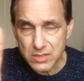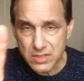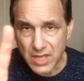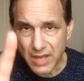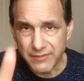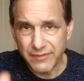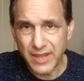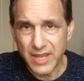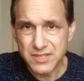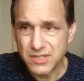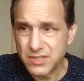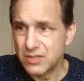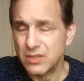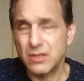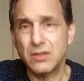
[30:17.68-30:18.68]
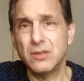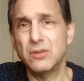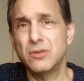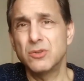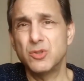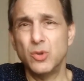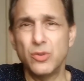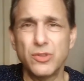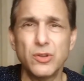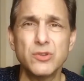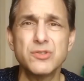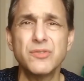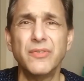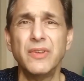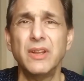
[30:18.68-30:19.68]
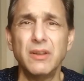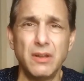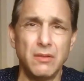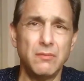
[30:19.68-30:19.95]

divest 2/3 of it